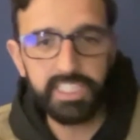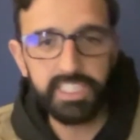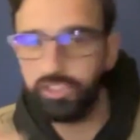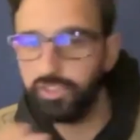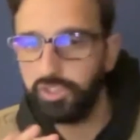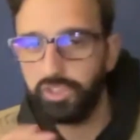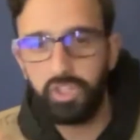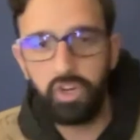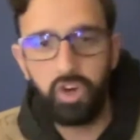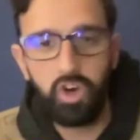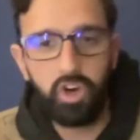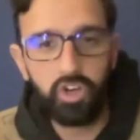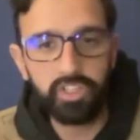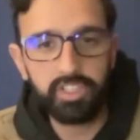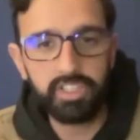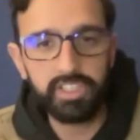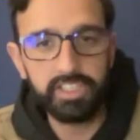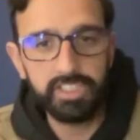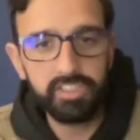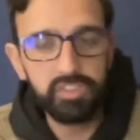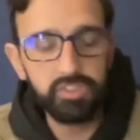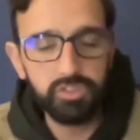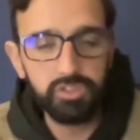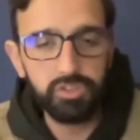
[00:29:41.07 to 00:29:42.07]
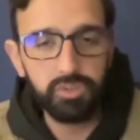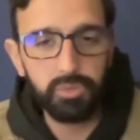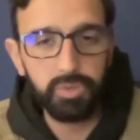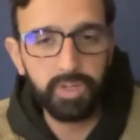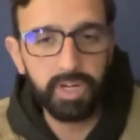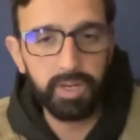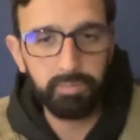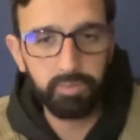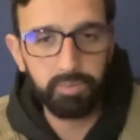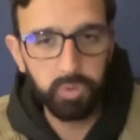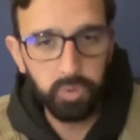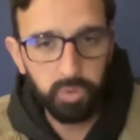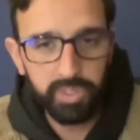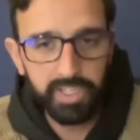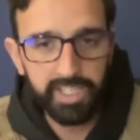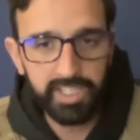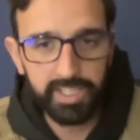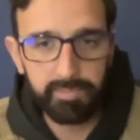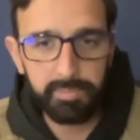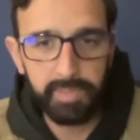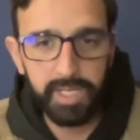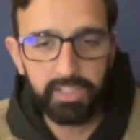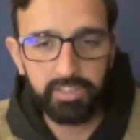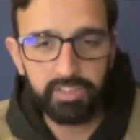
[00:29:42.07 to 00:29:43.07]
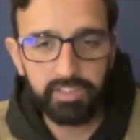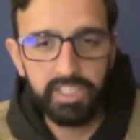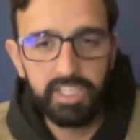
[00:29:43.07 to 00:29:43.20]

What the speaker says: that you can't listen to what I'm talking about.